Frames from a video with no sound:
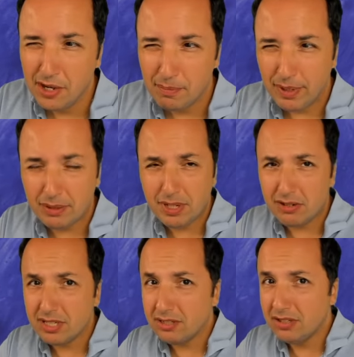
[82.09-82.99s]
but
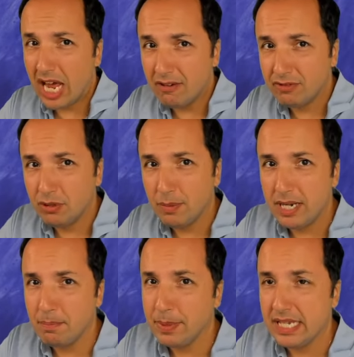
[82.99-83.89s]
because I don't have too many
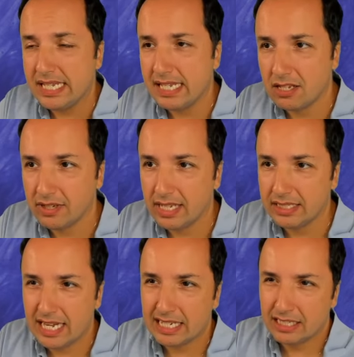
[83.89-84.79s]
pieces on the
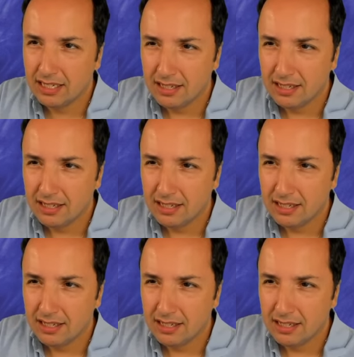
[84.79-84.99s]
attack,